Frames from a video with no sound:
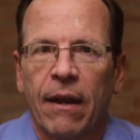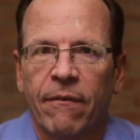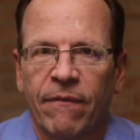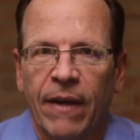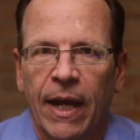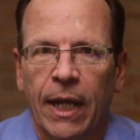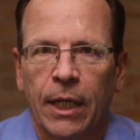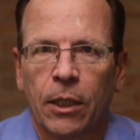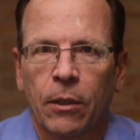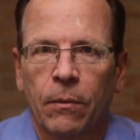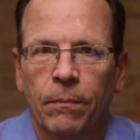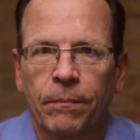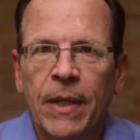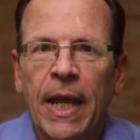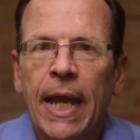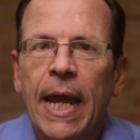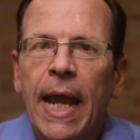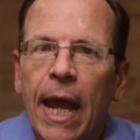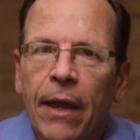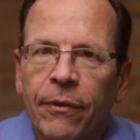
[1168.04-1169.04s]
and vacuum,
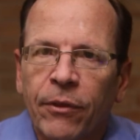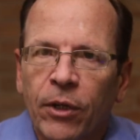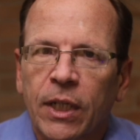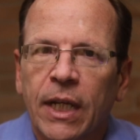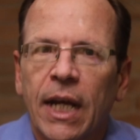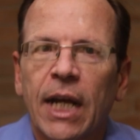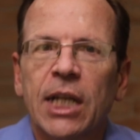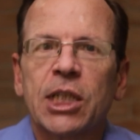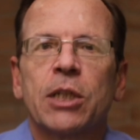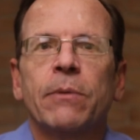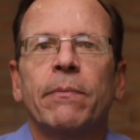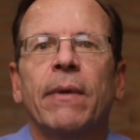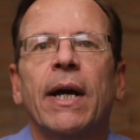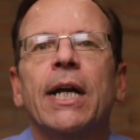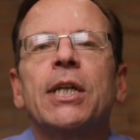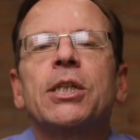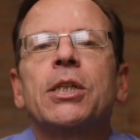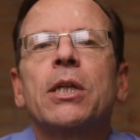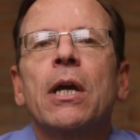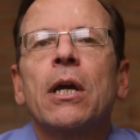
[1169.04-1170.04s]
and they're
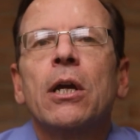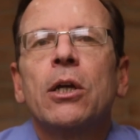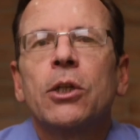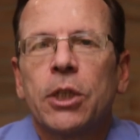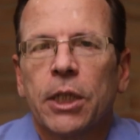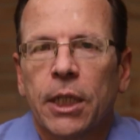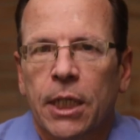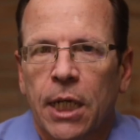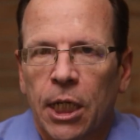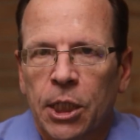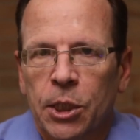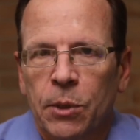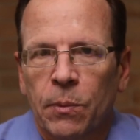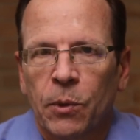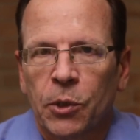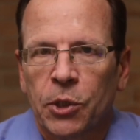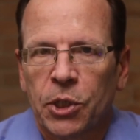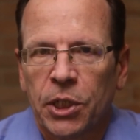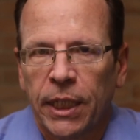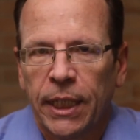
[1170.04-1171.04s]
customized to the
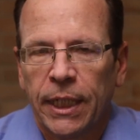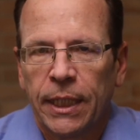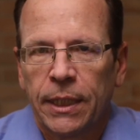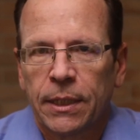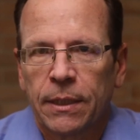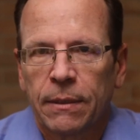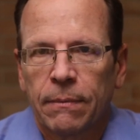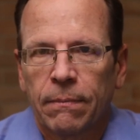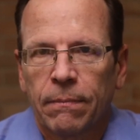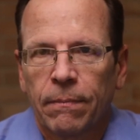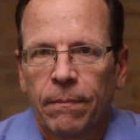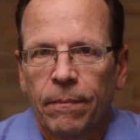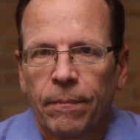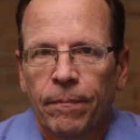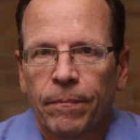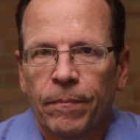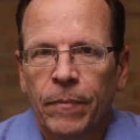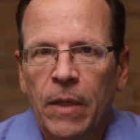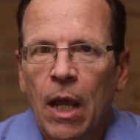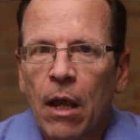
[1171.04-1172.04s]
customer's needs.
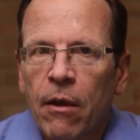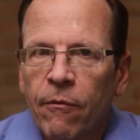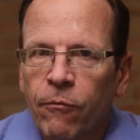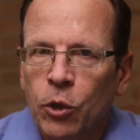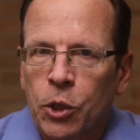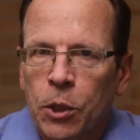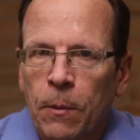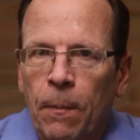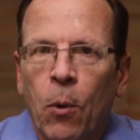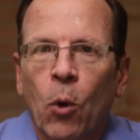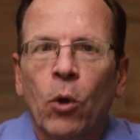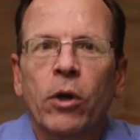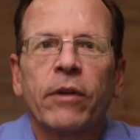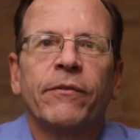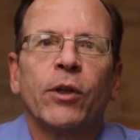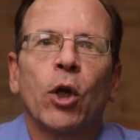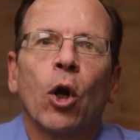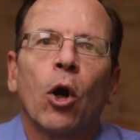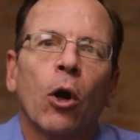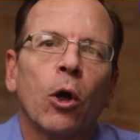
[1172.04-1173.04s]
For support
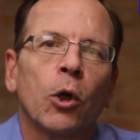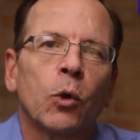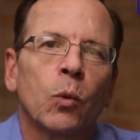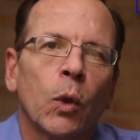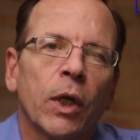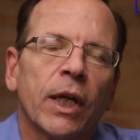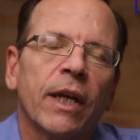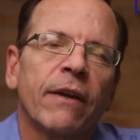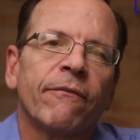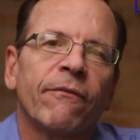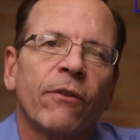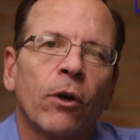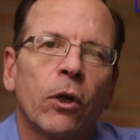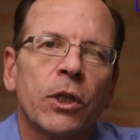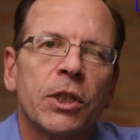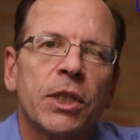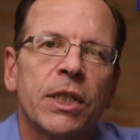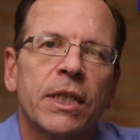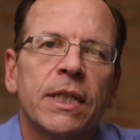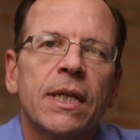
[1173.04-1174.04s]
of your hardworking
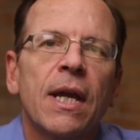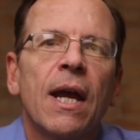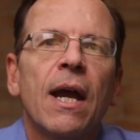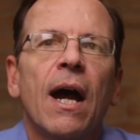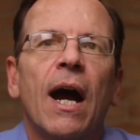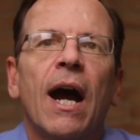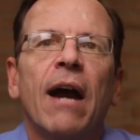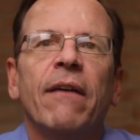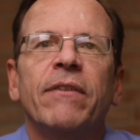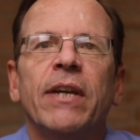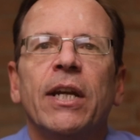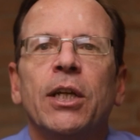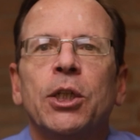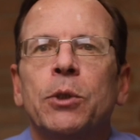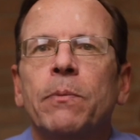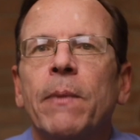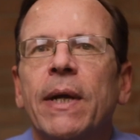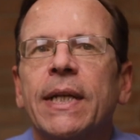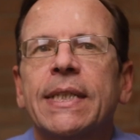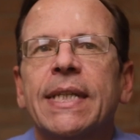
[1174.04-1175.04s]
furnaces, IVA
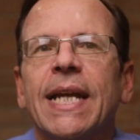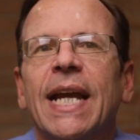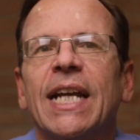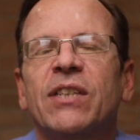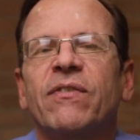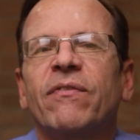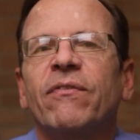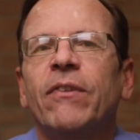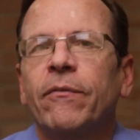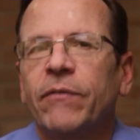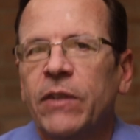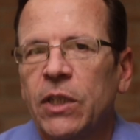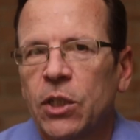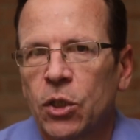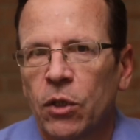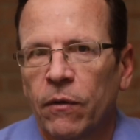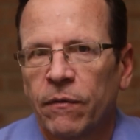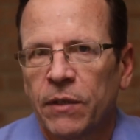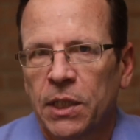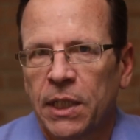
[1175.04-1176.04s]
Schmetz has 50
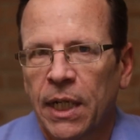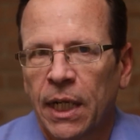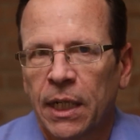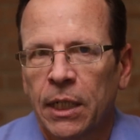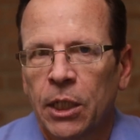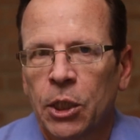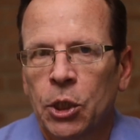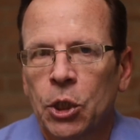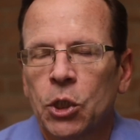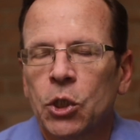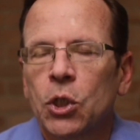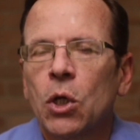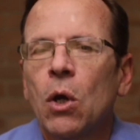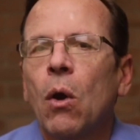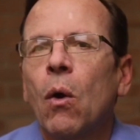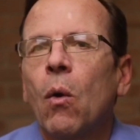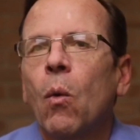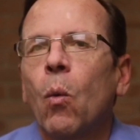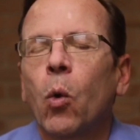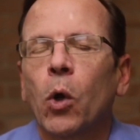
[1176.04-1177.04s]
service technicians
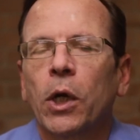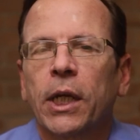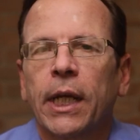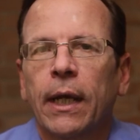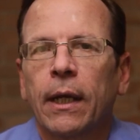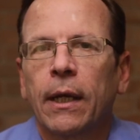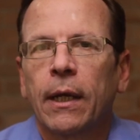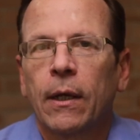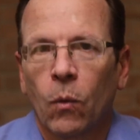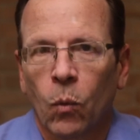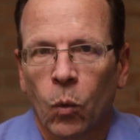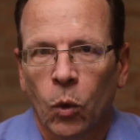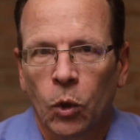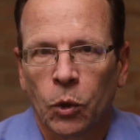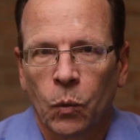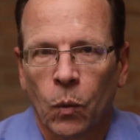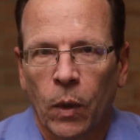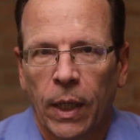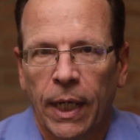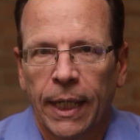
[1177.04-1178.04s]
working
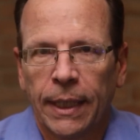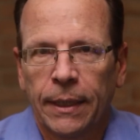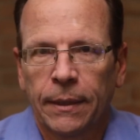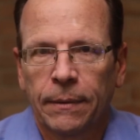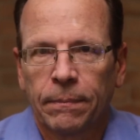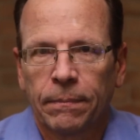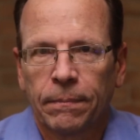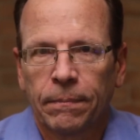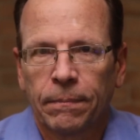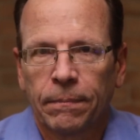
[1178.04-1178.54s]
worldwide.